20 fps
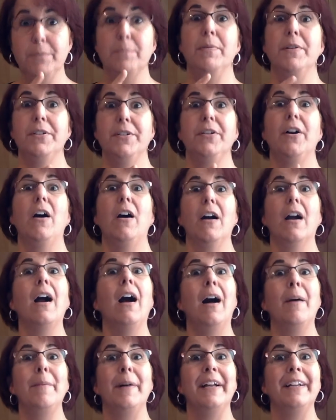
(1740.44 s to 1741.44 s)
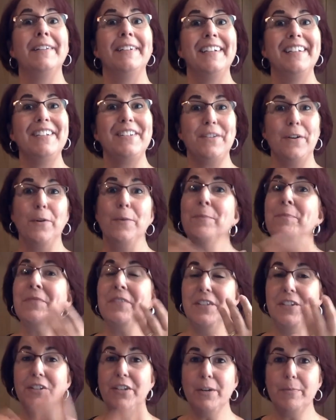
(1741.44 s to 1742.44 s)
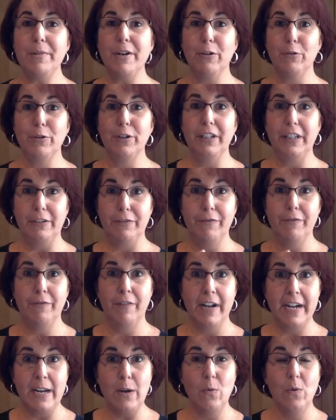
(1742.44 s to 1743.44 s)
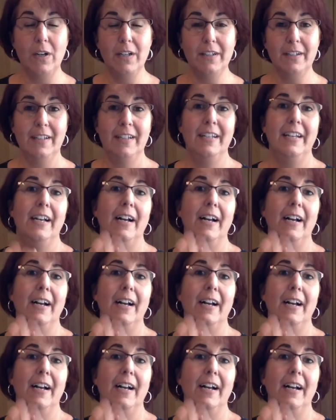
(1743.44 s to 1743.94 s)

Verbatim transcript: bizarre comment. So this can be a really funny one.